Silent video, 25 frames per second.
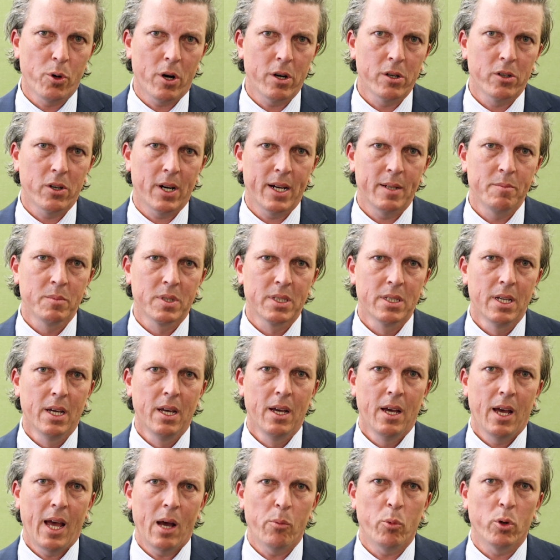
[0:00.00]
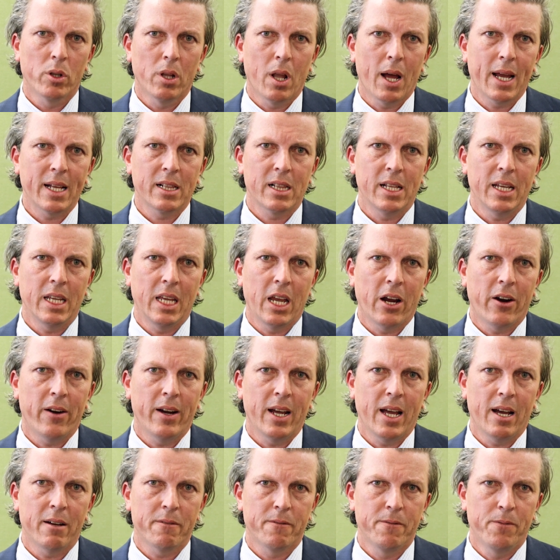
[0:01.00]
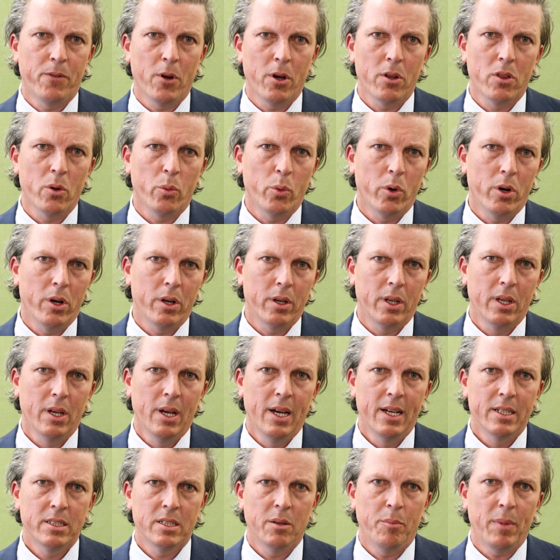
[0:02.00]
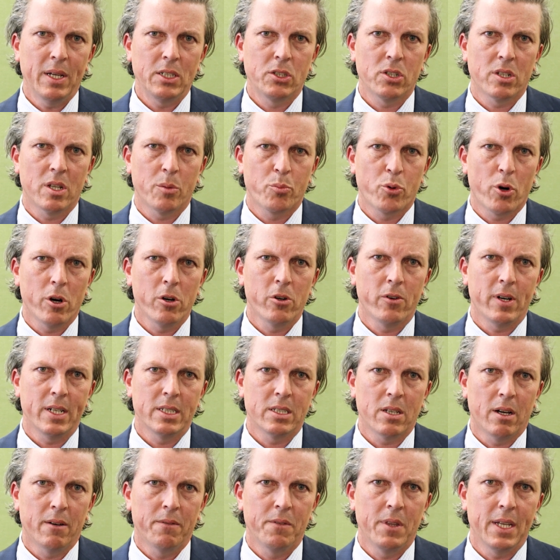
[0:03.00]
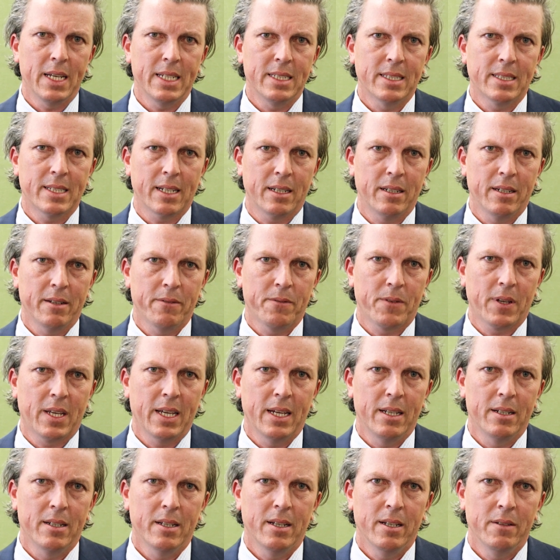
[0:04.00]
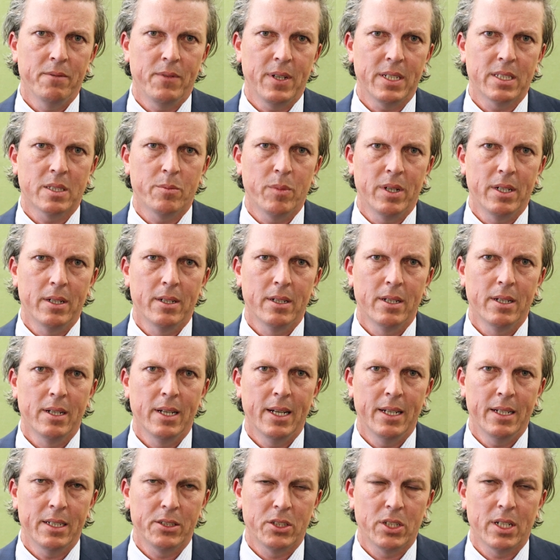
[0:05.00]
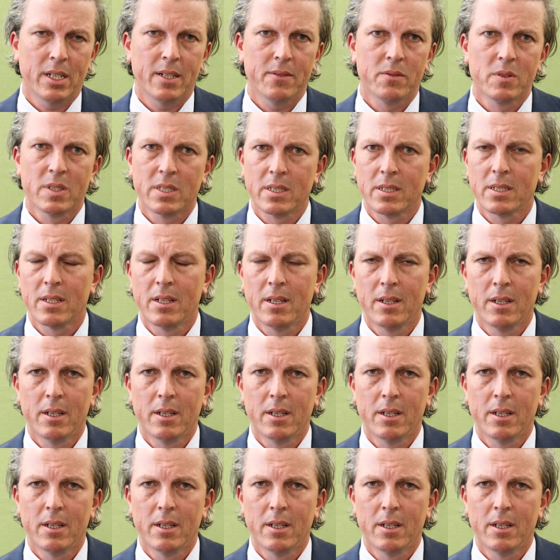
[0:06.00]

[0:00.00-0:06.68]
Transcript: programs and will likely carry out further work to measure the progress of these significant investment initiatives.